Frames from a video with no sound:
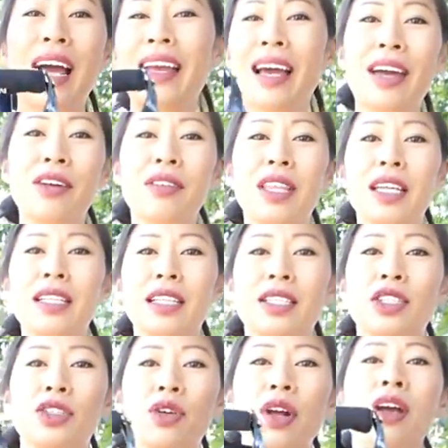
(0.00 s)
I don't think
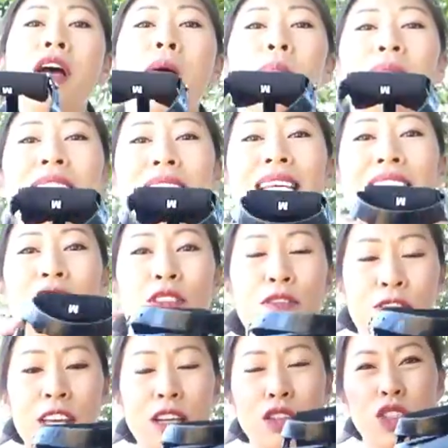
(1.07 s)
this is good, but this
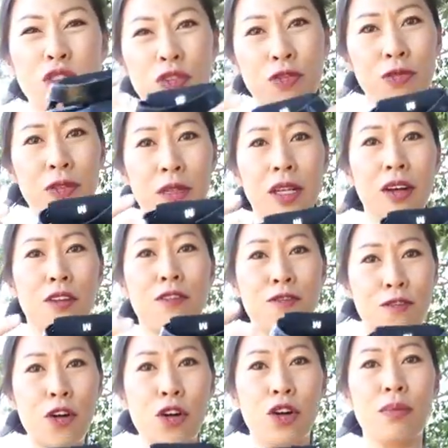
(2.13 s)
feels, you know,
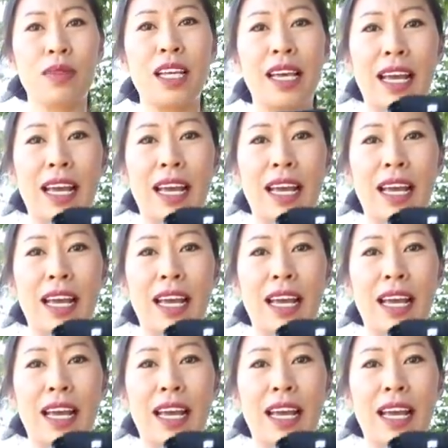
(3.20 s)
firm.